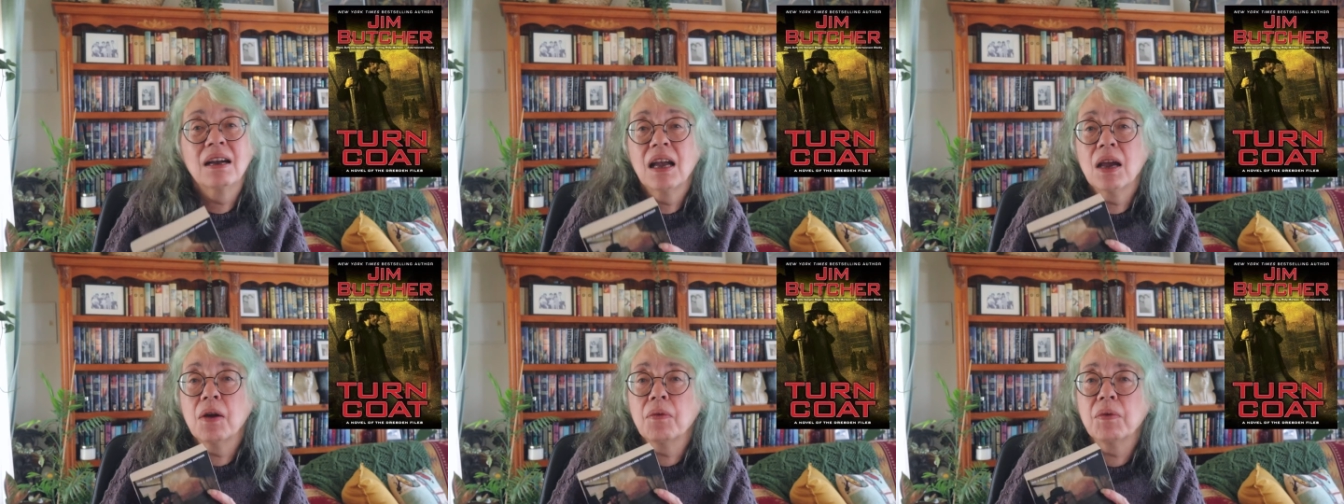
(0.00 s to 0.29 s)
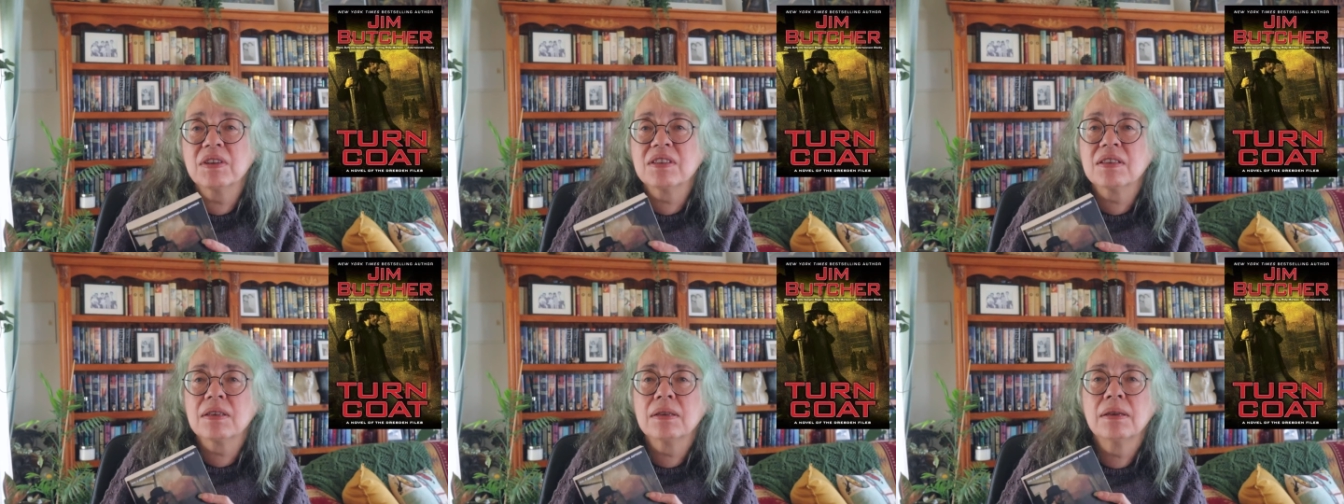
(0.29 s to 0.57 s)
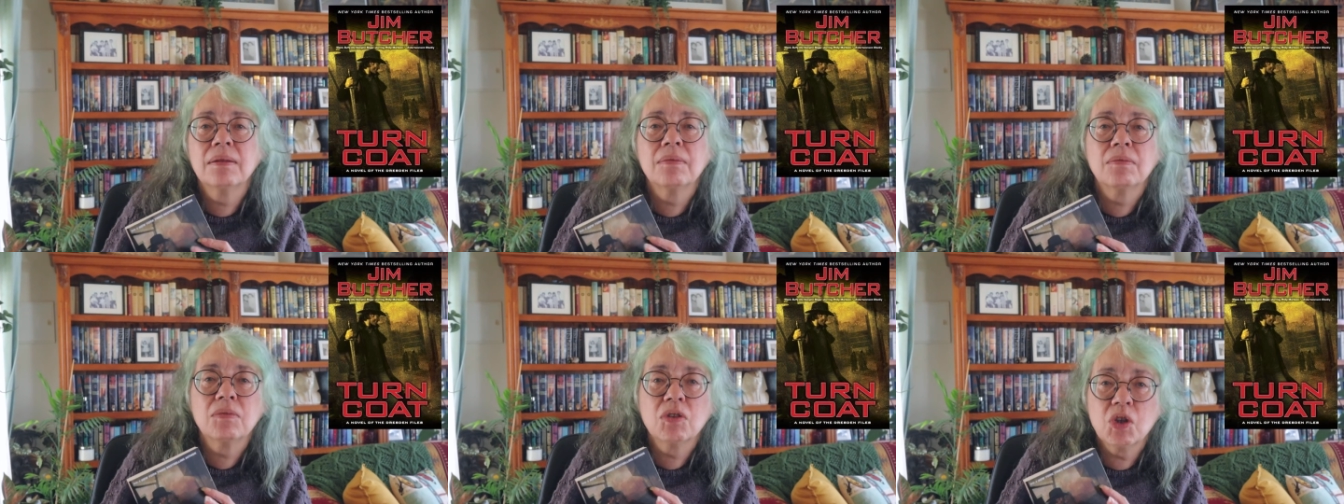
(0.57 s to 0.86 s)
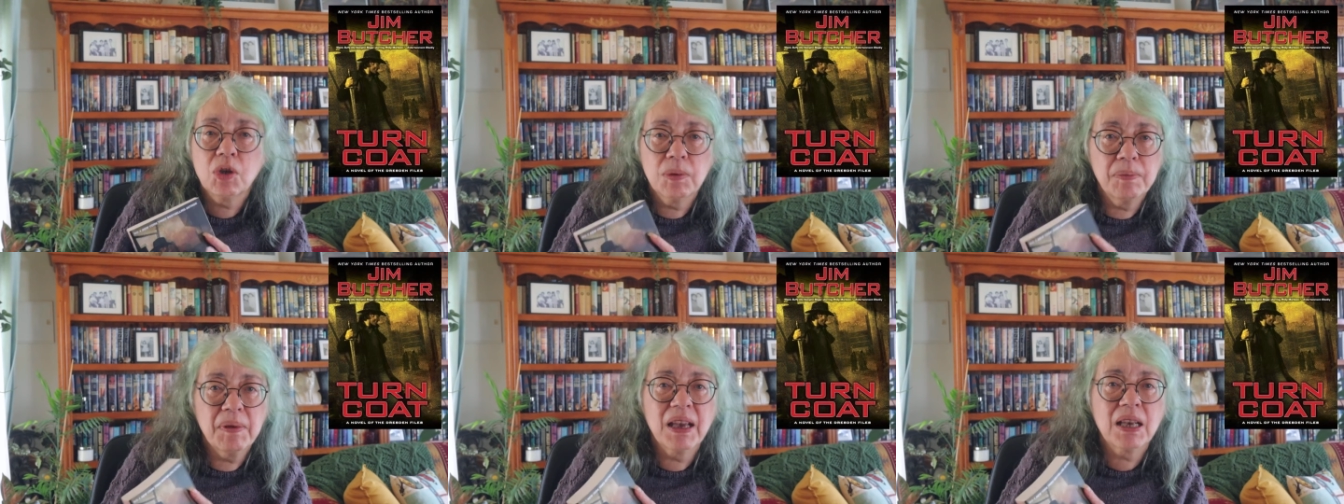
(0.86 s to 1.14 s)
It was
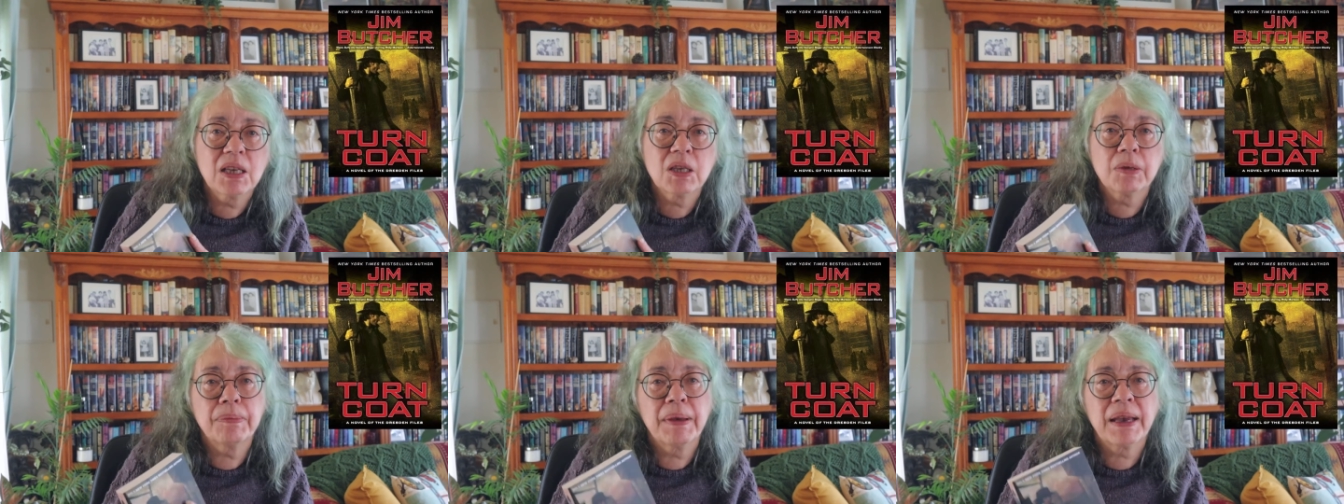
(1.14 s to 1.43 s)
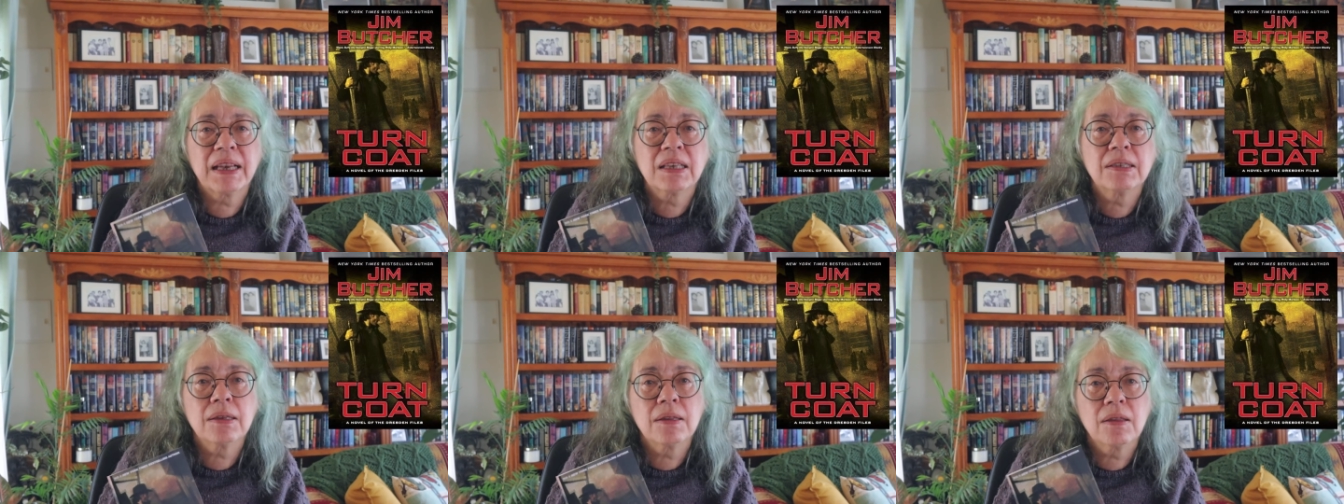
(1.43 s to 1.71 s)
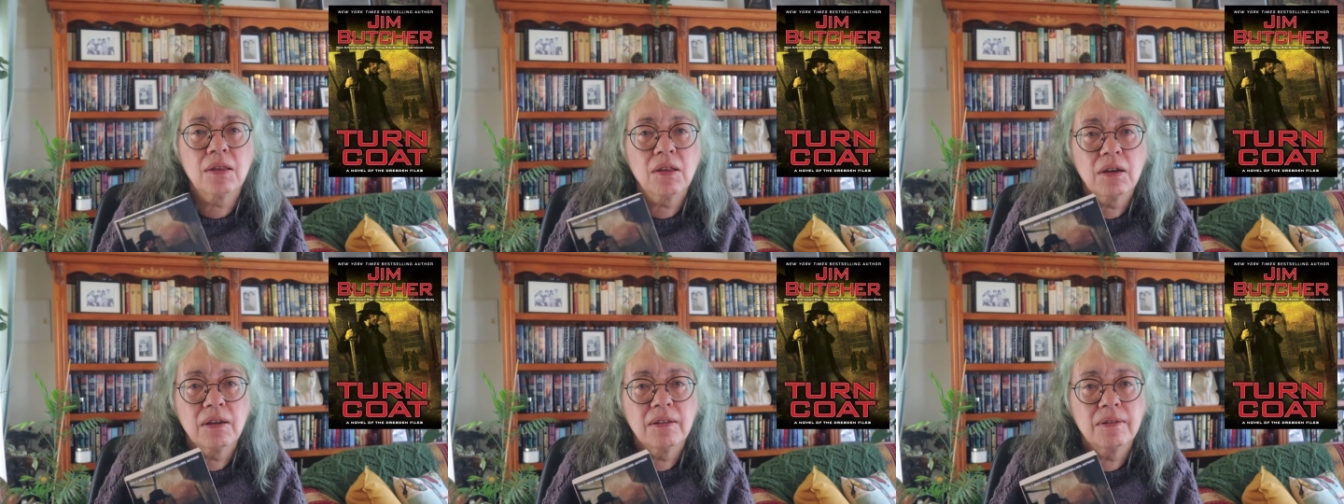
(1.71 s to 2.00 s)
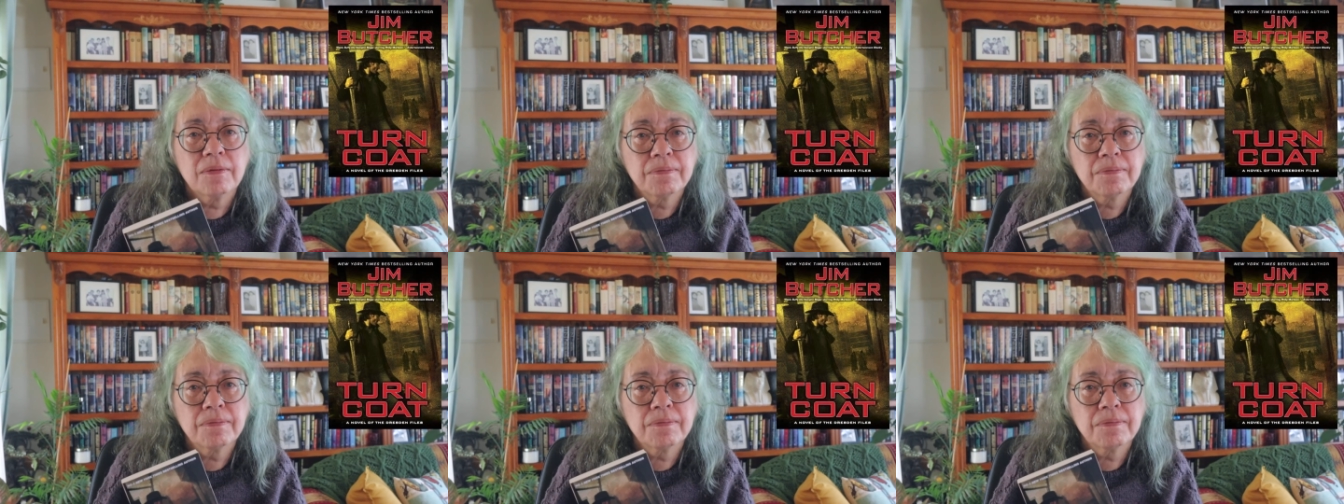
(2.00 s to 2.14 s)
to be expected though.